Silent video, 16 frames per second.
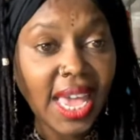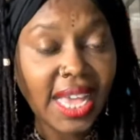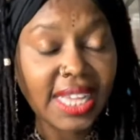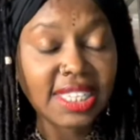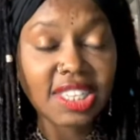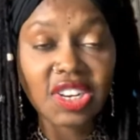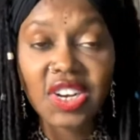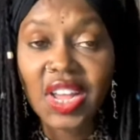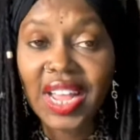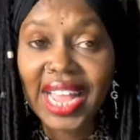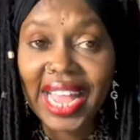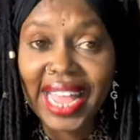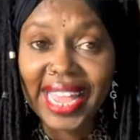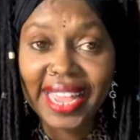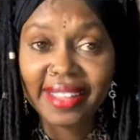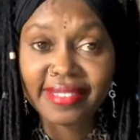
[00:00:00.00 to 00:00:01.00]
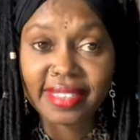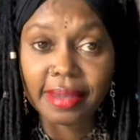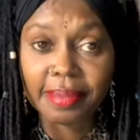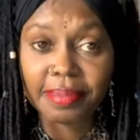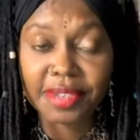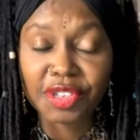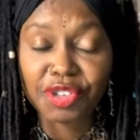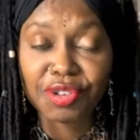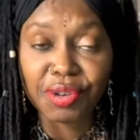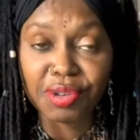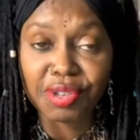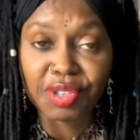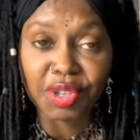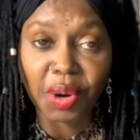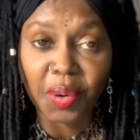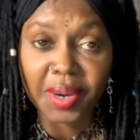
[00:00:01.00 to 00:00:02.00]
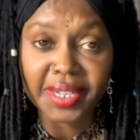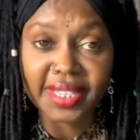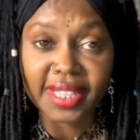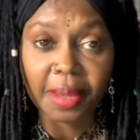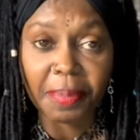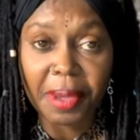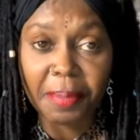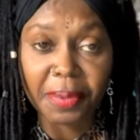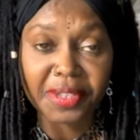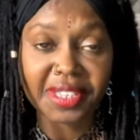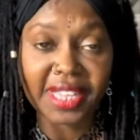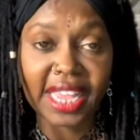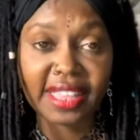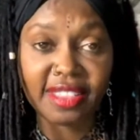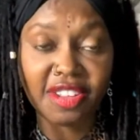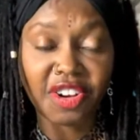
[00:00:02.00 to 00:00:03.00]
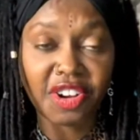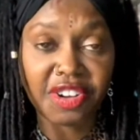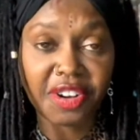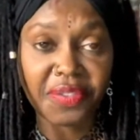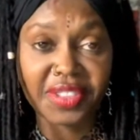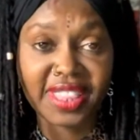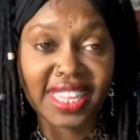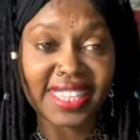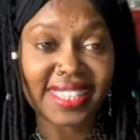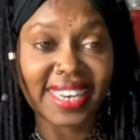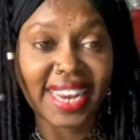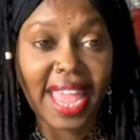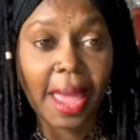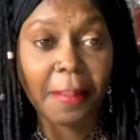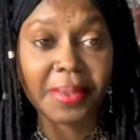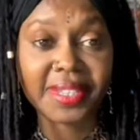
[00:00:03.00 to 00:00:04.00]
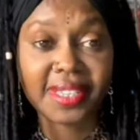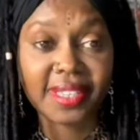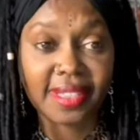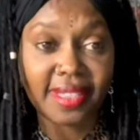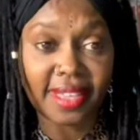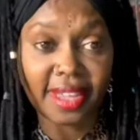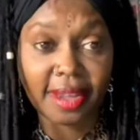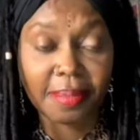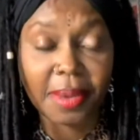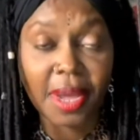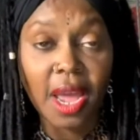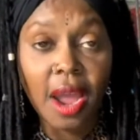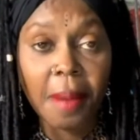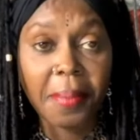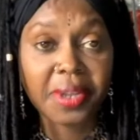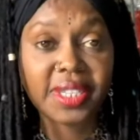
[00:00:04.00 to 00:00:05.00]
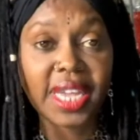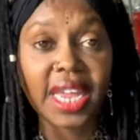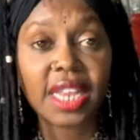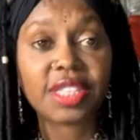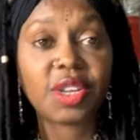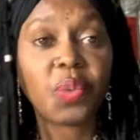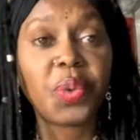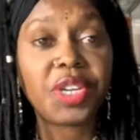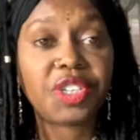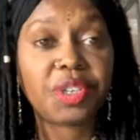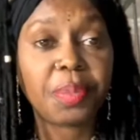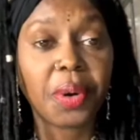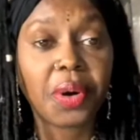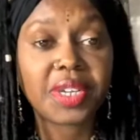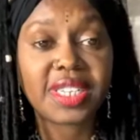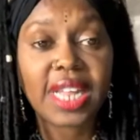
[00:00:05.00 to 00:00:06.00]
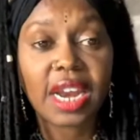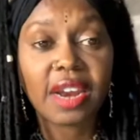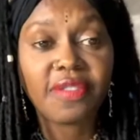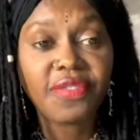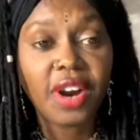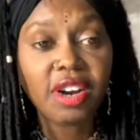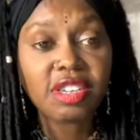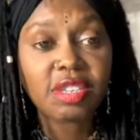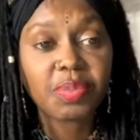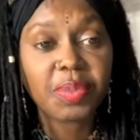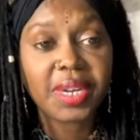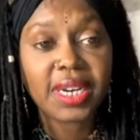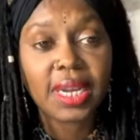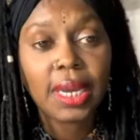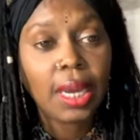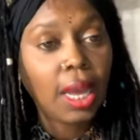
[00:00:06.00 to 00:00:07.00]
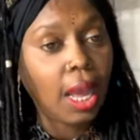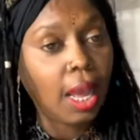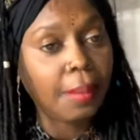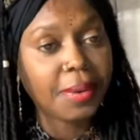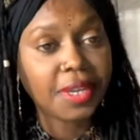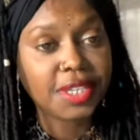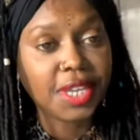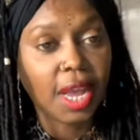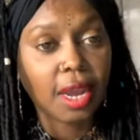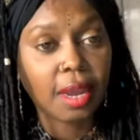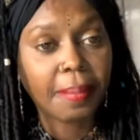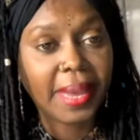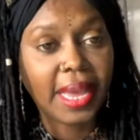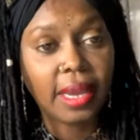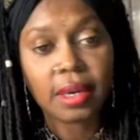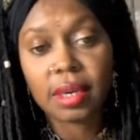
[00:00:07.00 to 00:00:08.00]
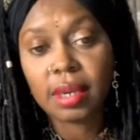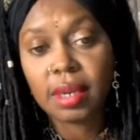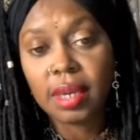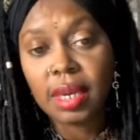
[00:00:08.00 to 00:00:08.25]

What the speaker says: And so now I have some true stories that people say, different things that happened to them pertaining to Ouija boards. Now, the first one I'm going to talk about.